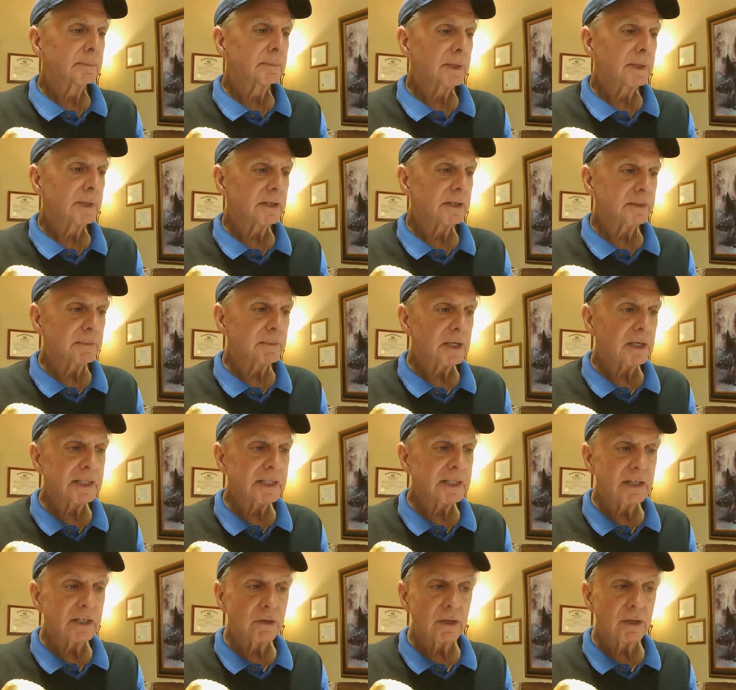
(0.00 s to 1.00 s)
because I'm not
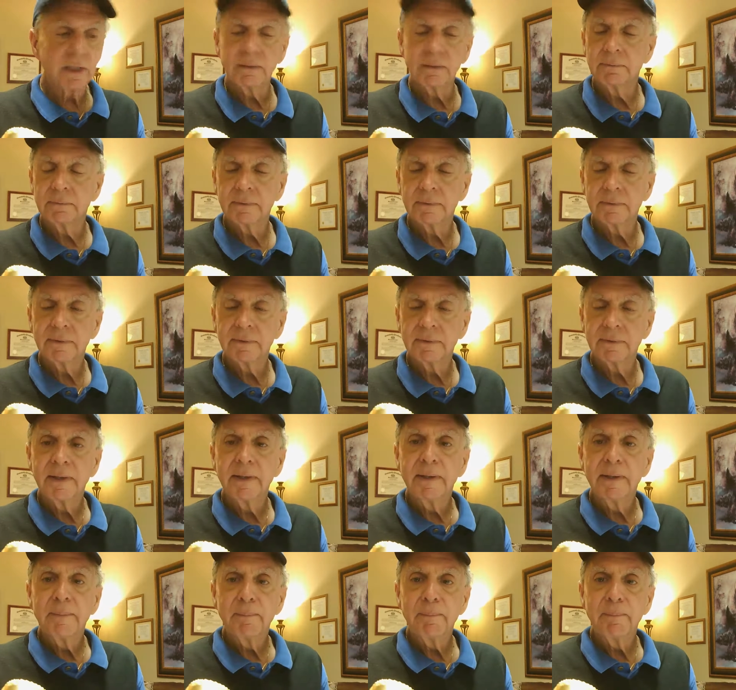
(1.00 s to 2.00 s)
that good.
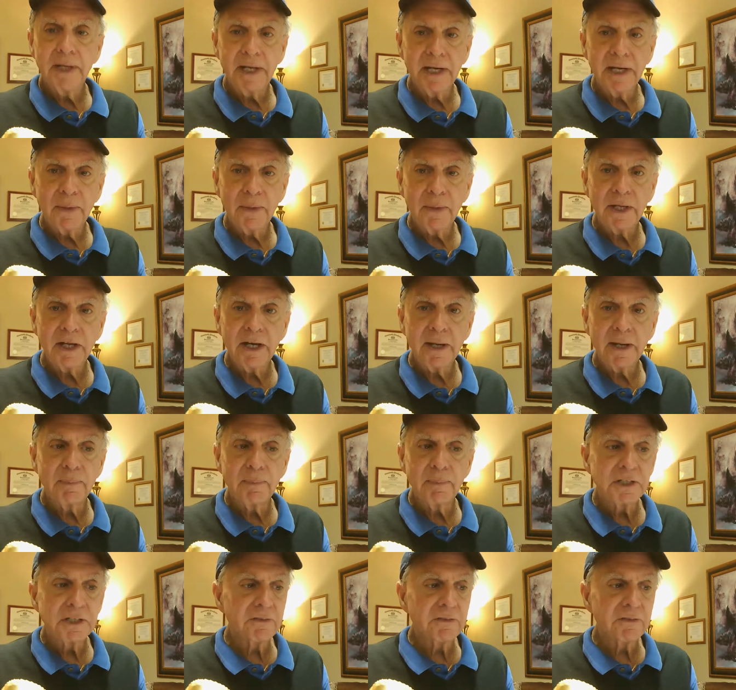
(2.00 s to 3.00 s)
But anyway, God
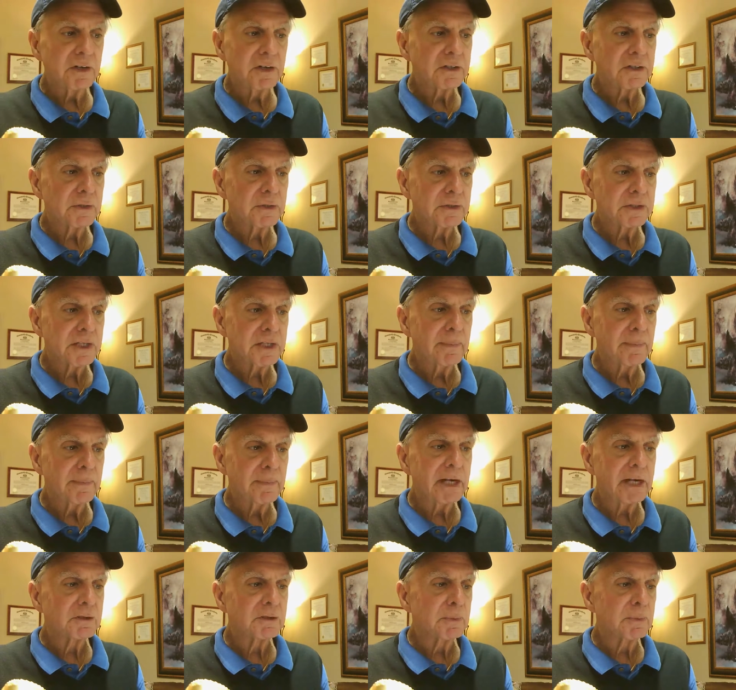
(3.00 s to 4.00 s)
bless you folks, and we'll see you
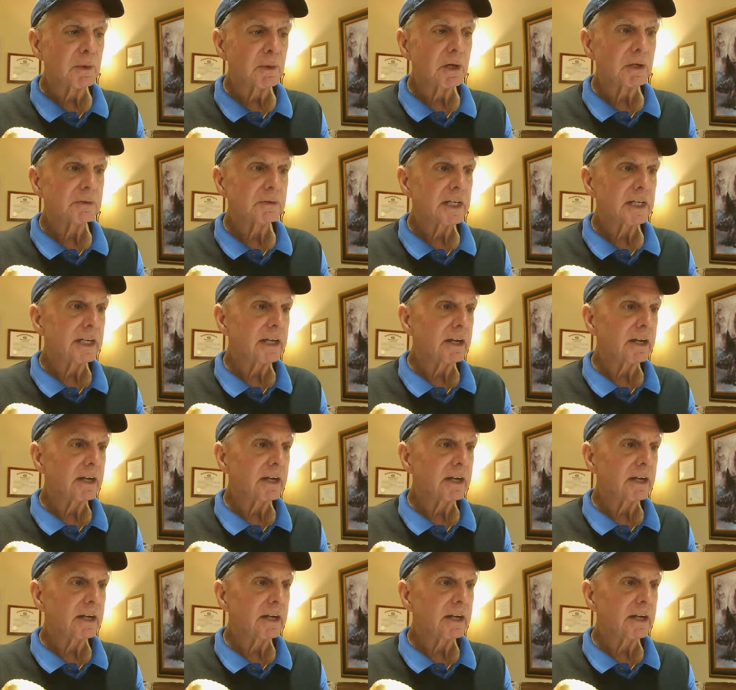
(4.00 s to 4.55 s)
back here tomorrow. Take